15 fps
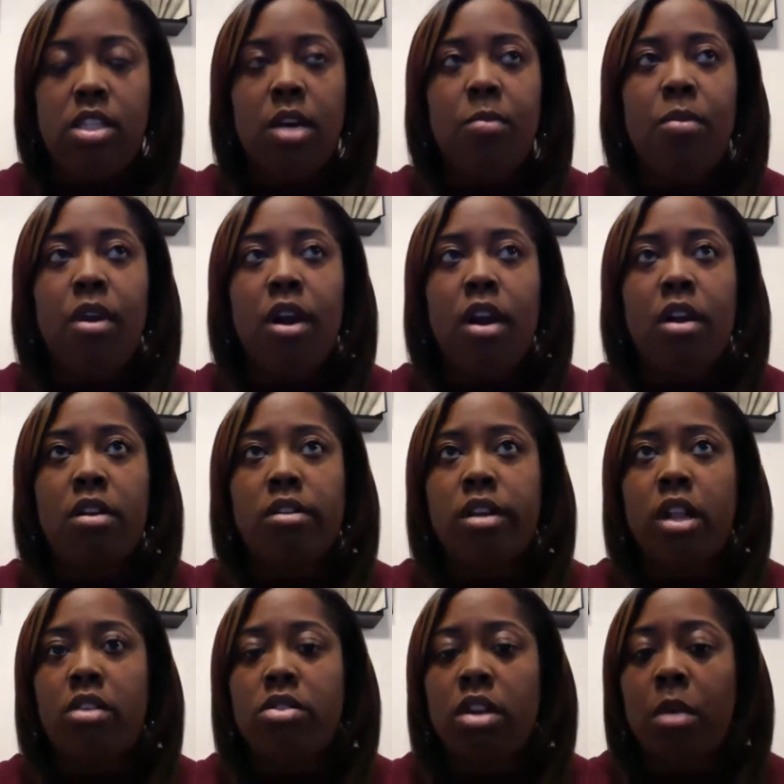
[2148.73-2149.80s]

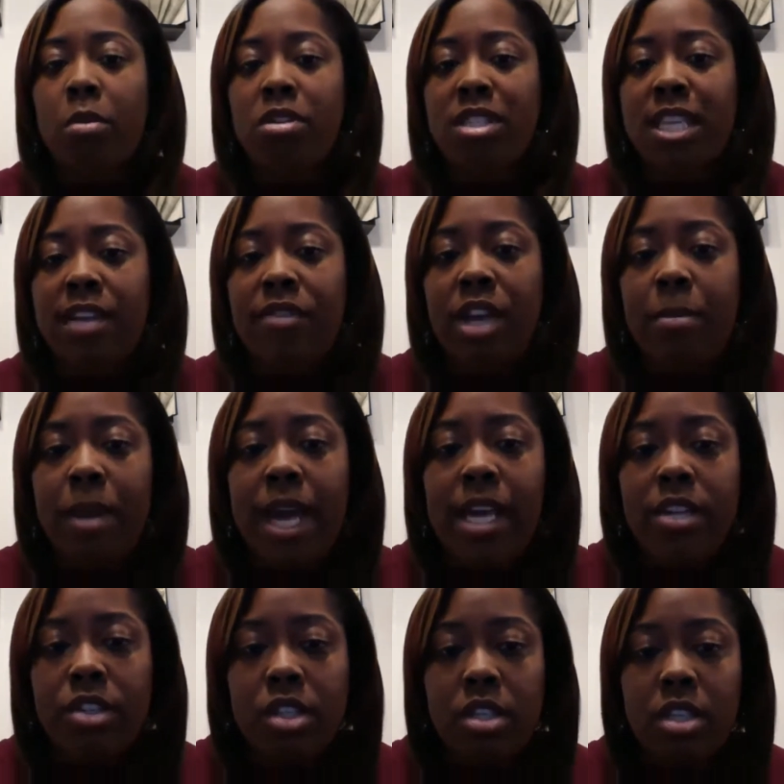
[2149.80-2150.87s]
somewhere close to almost 70
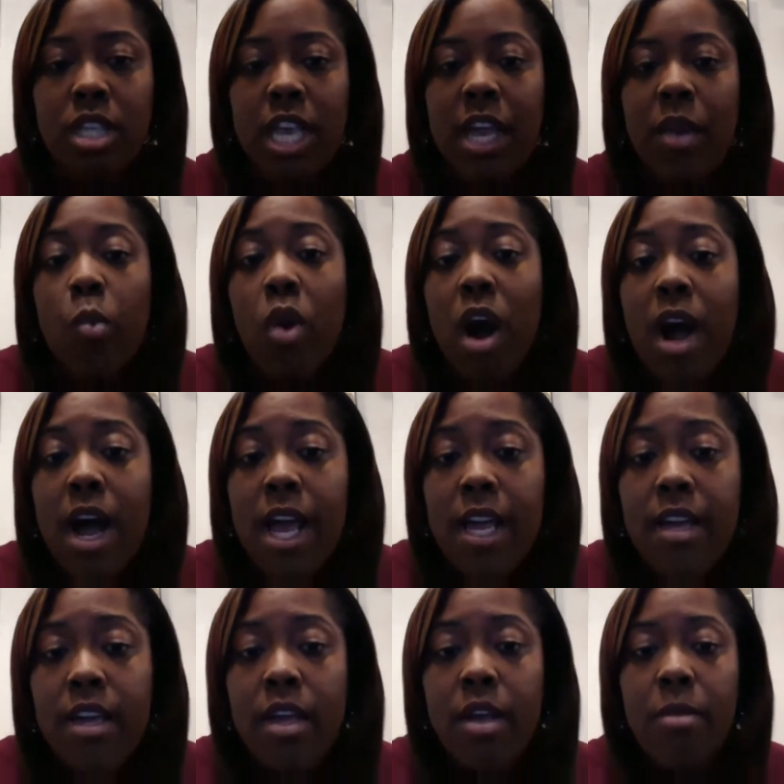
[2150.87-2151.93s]
pages. And
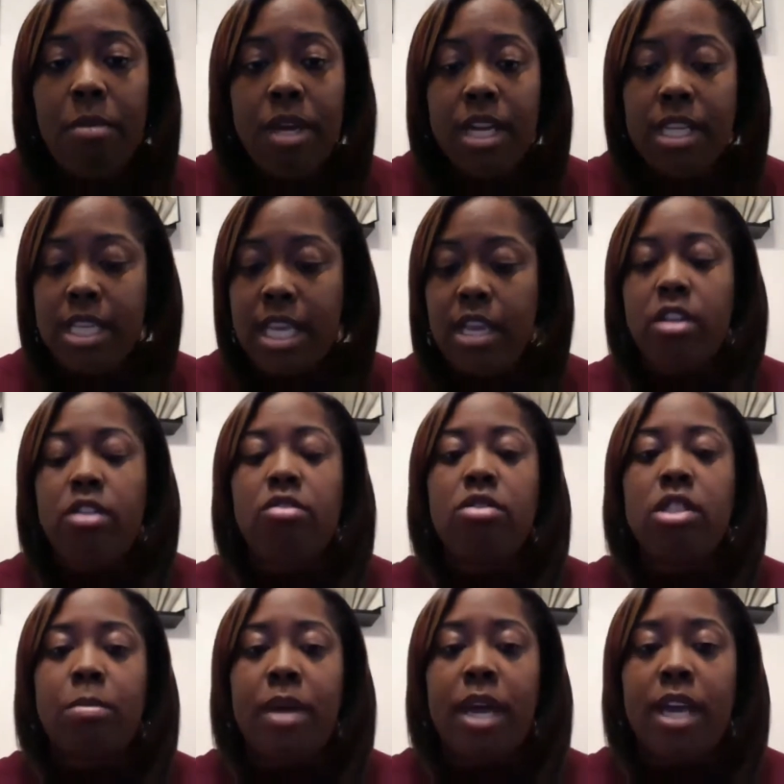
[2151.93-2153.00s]
why? Because that
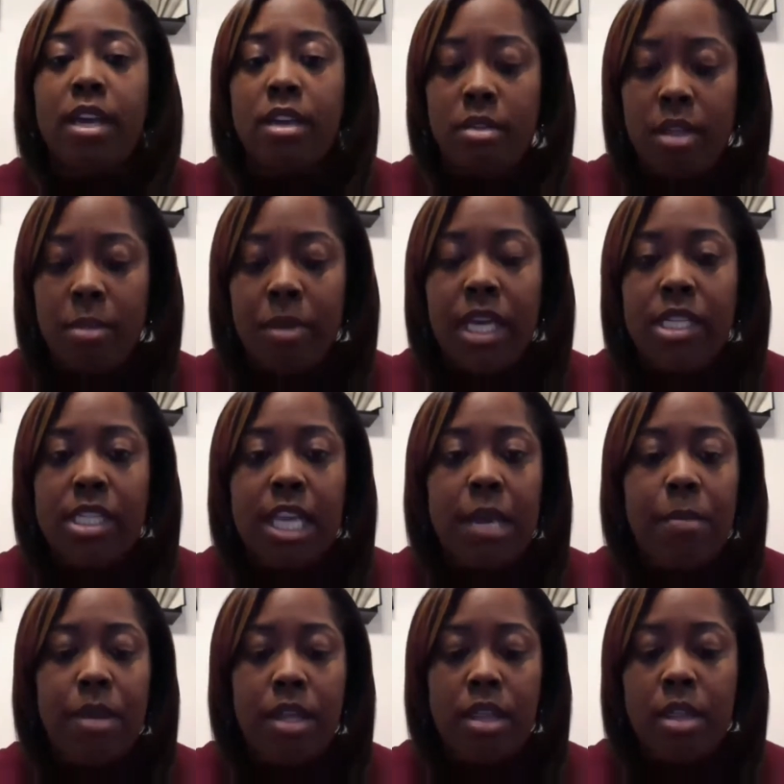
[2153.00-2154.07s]
includes the bank
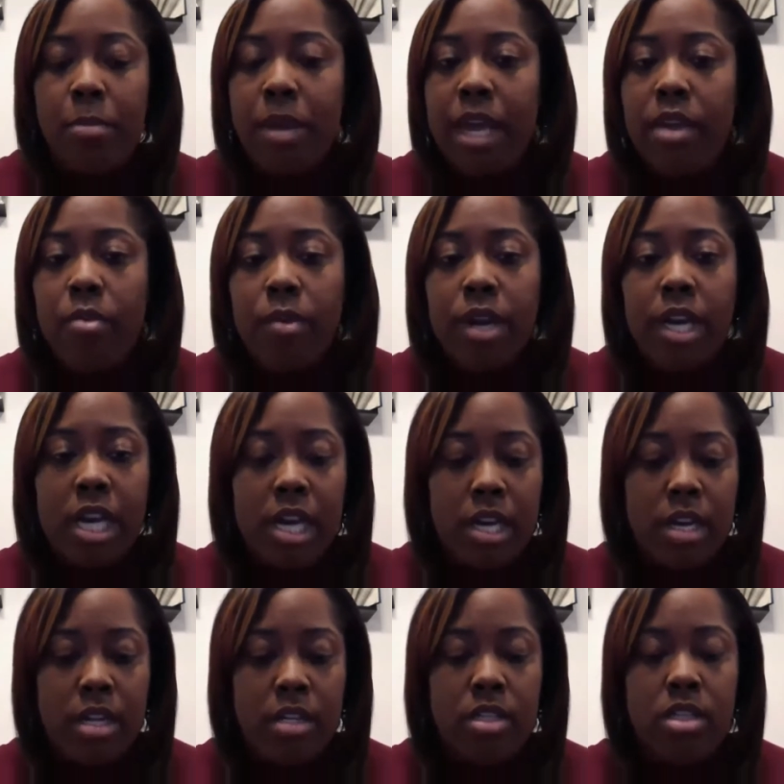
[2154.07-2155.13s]
statement, the bank
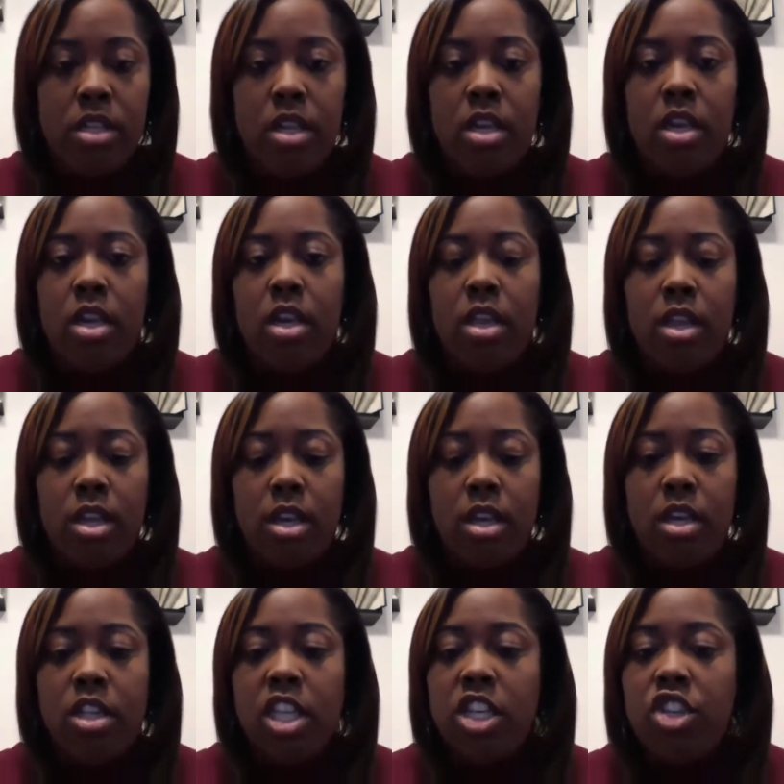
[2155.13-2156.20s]
recons,
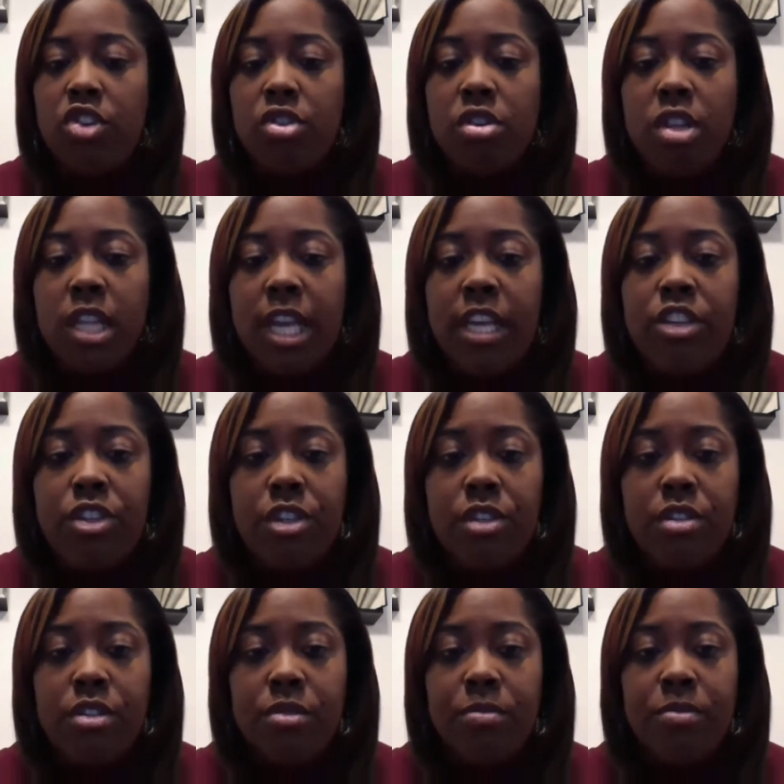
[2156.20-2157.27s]
the journal
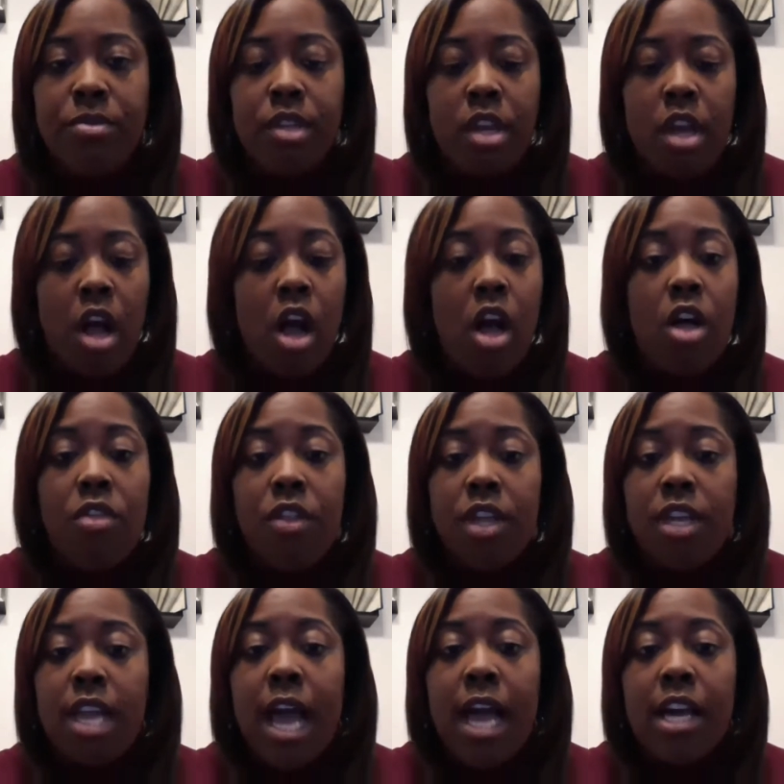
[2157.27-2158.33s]
ledgers,
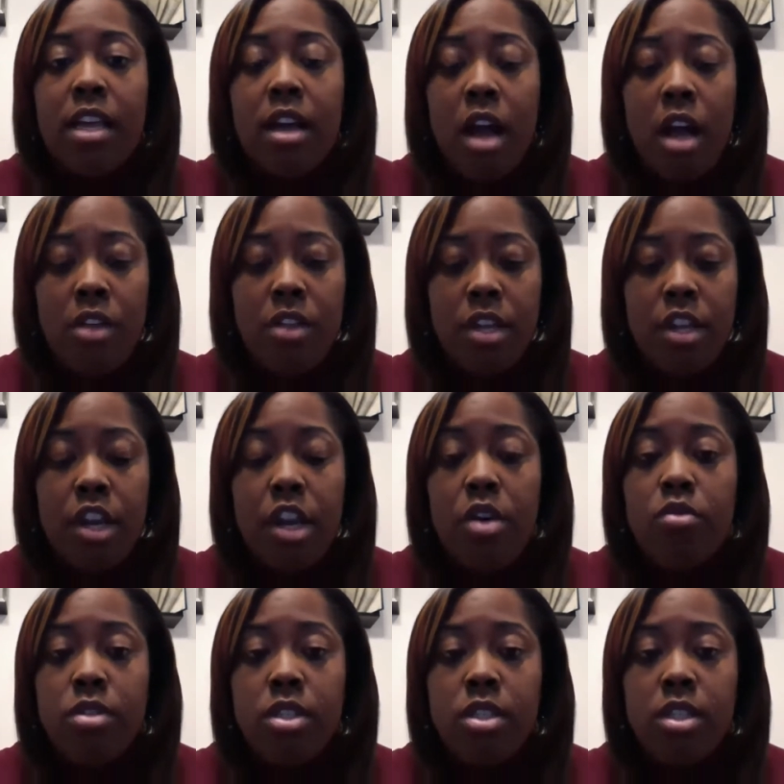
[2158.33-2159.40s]
all the
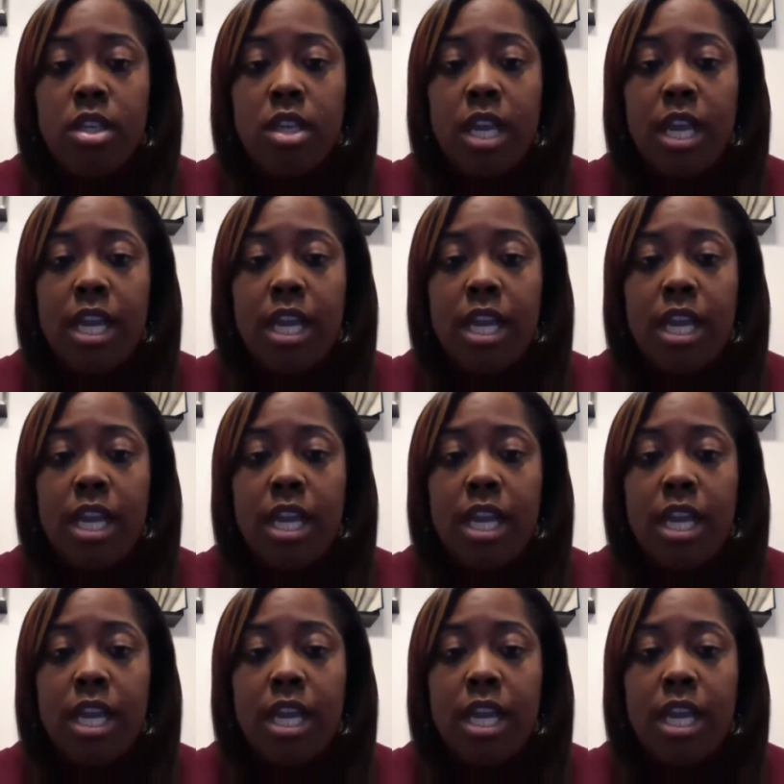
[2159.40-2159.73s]
notes